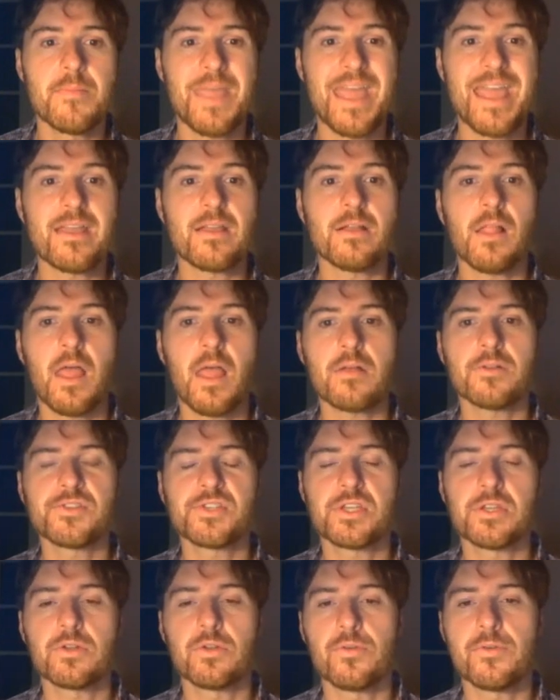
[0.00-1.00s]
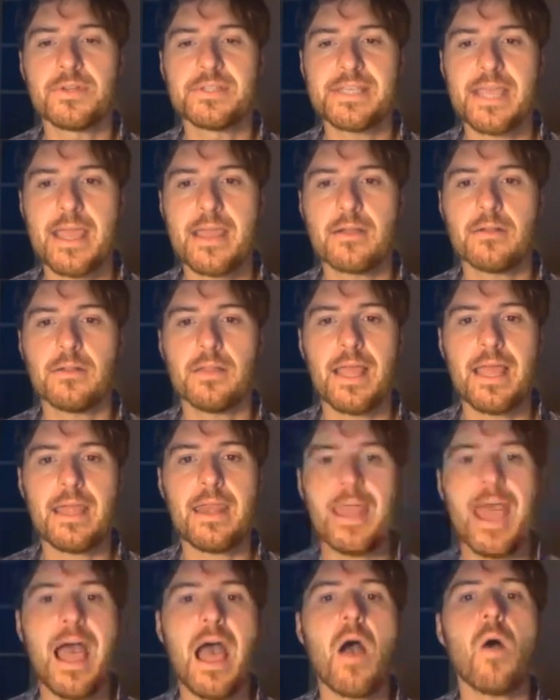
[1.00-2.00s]
Angle L is congruent to angle N.
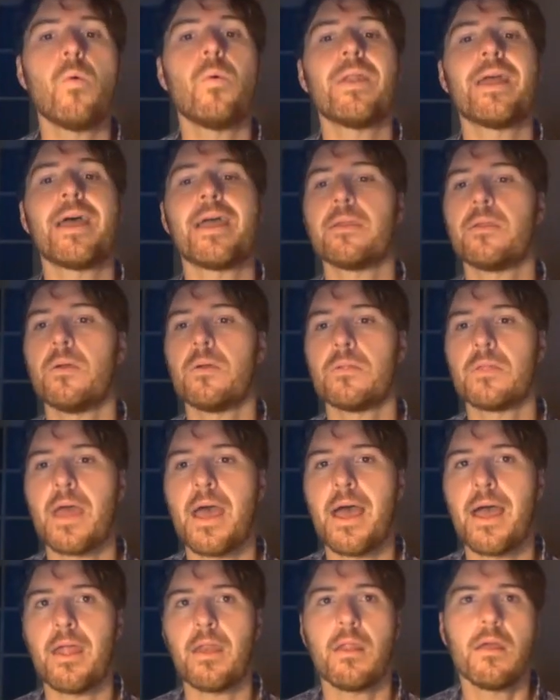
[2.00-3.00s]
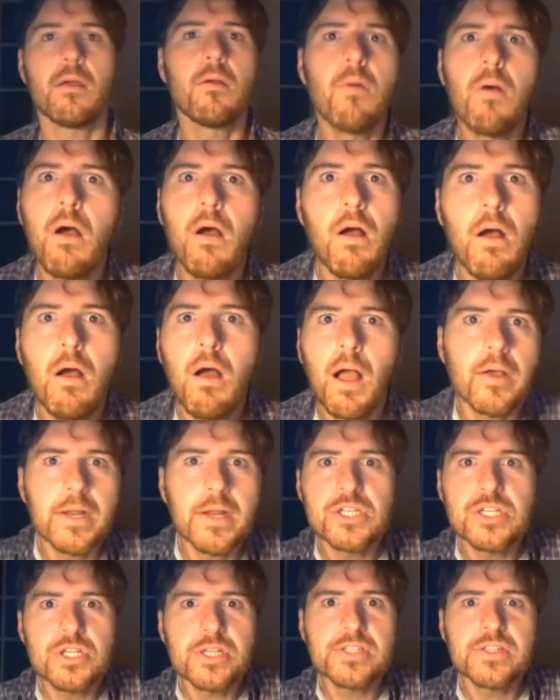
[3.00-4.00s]
How would I know that? How can
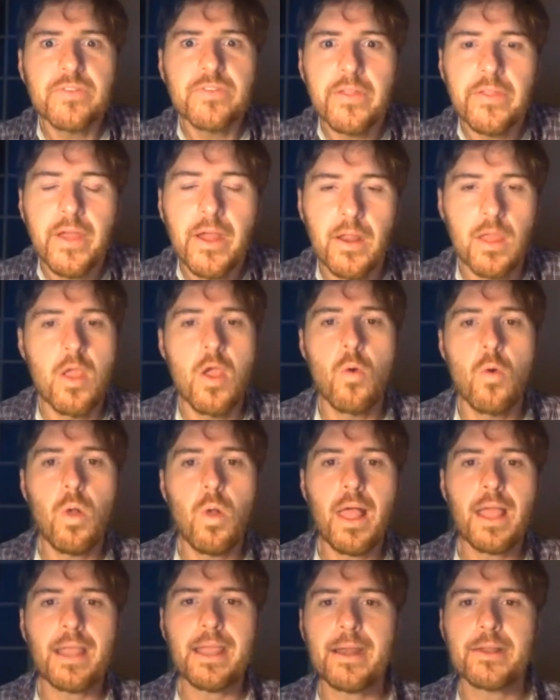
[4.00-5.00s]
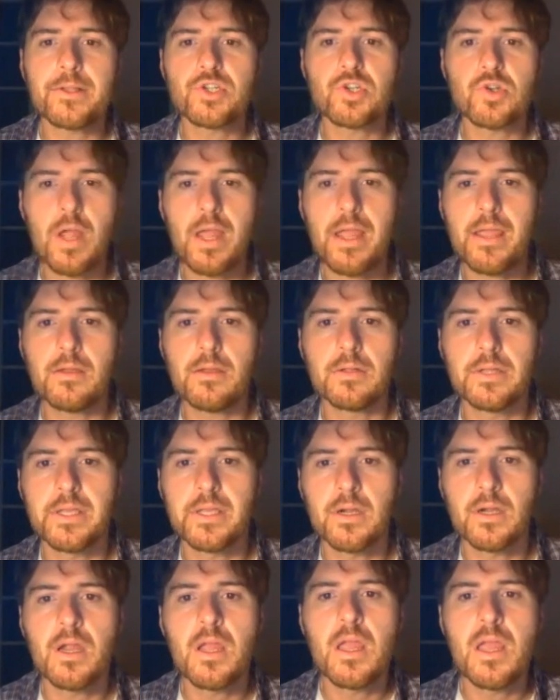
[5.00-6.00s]
I justify that? Well, I got a triangle
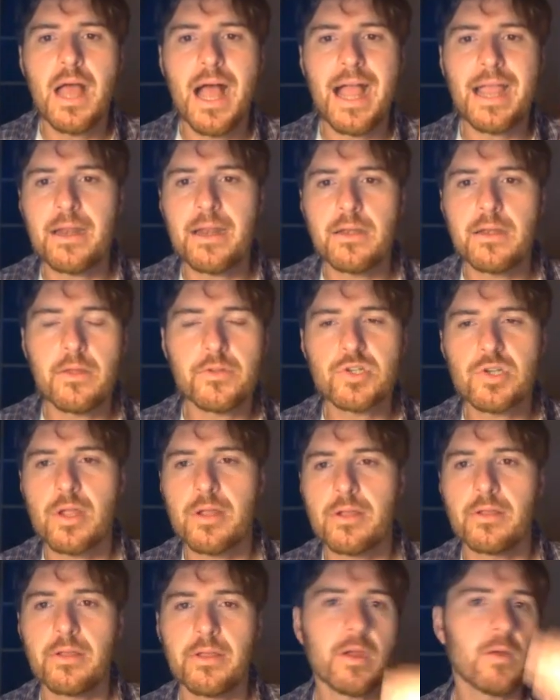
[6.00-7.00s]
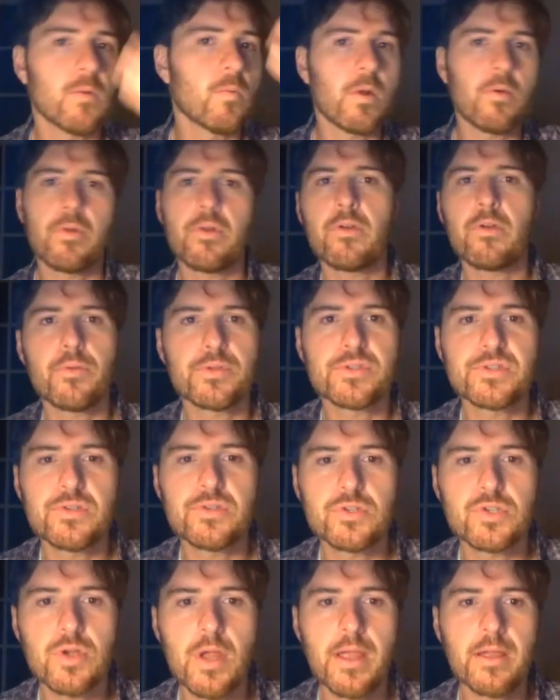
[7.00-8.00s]
here. I got another triangle here. What do I know about those
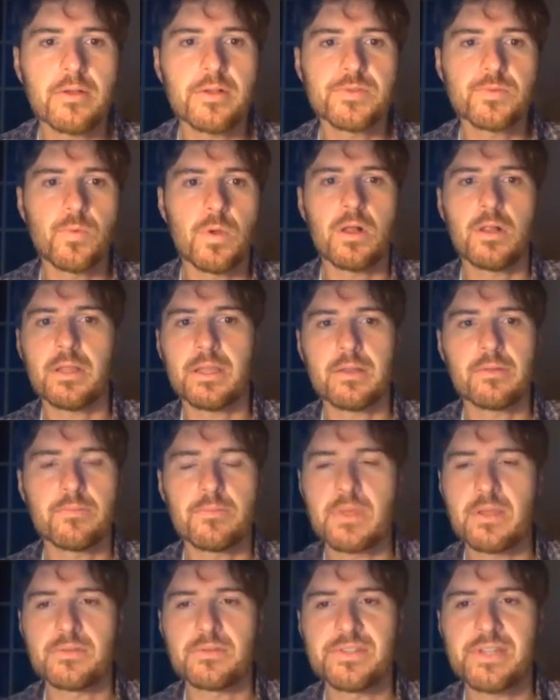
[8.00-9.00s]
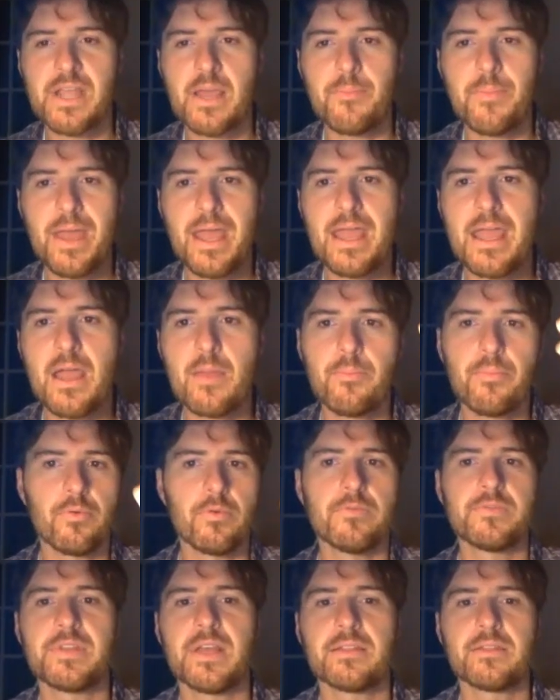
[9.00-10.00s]
2 triangles? Well, in step A, I
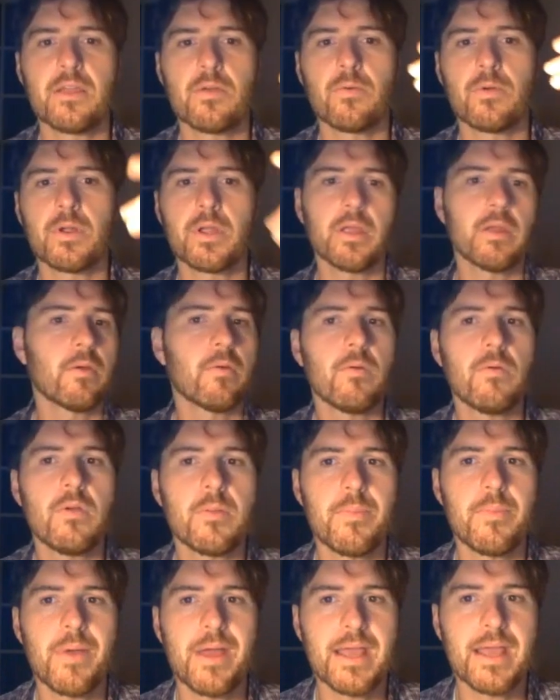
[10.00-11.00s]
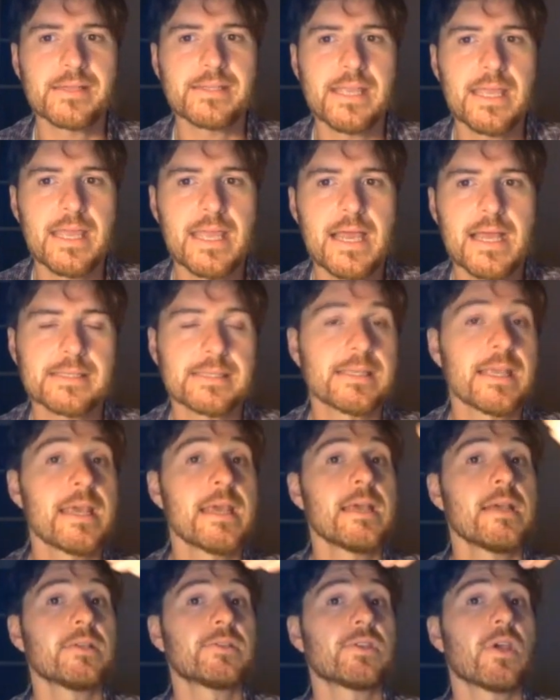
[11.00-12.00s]
proved that they were congruent by SAS.
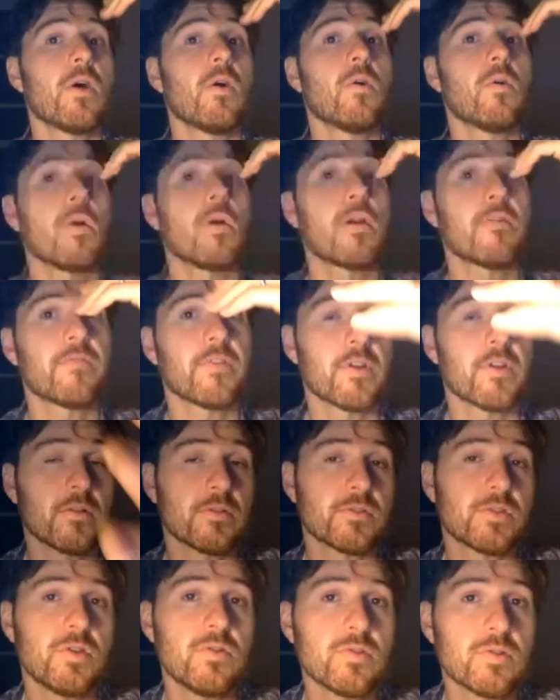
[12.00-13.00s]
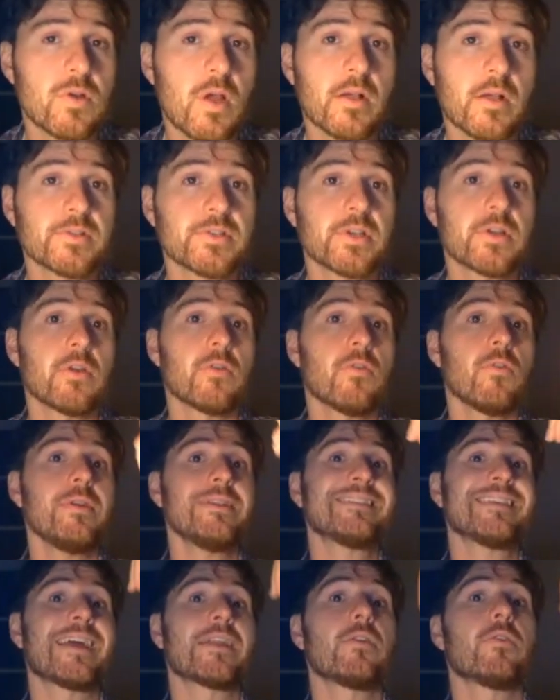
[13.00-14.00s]
So if there are 2 triangles
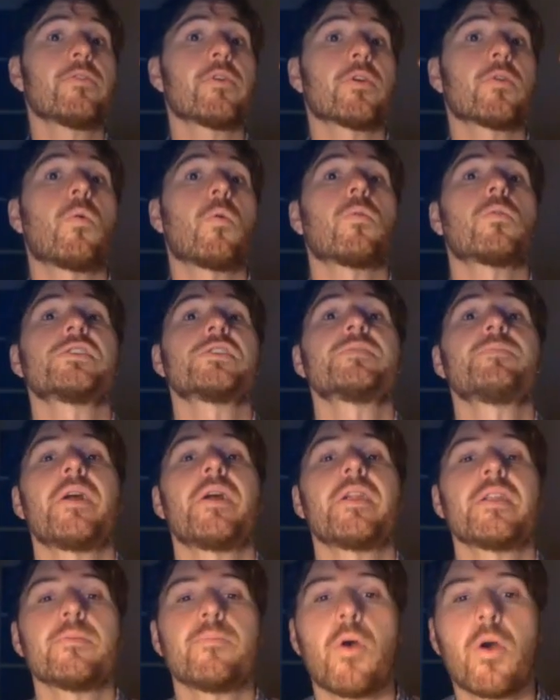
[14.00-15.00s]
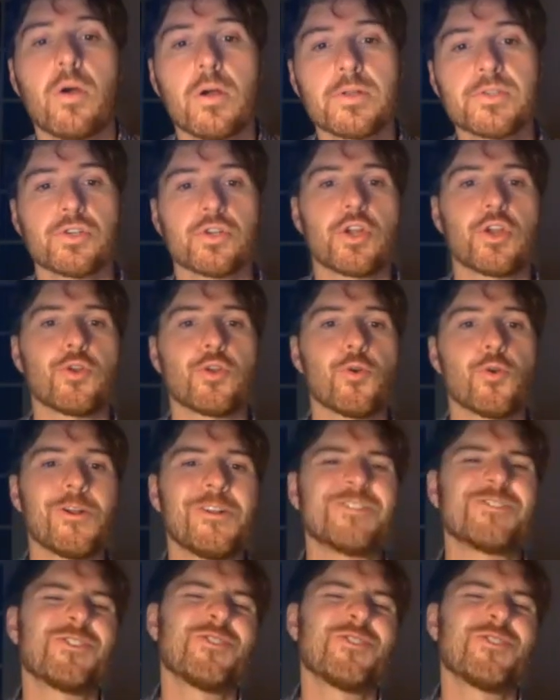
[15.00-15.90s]
congruent, I know their corresponding parts are congruent.